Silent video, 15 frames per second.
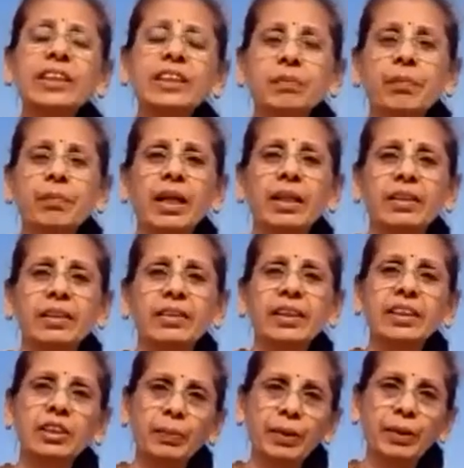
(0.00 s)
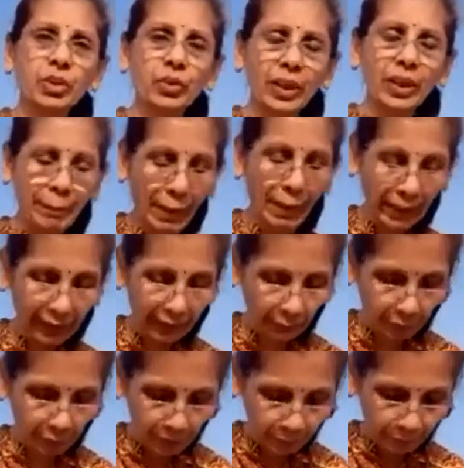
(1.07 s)
smart. They are spiritually
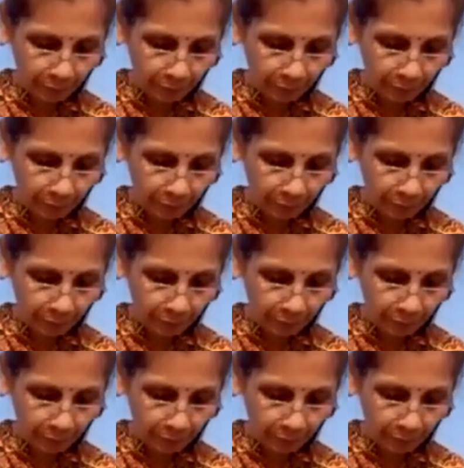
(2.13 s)
bankrupt.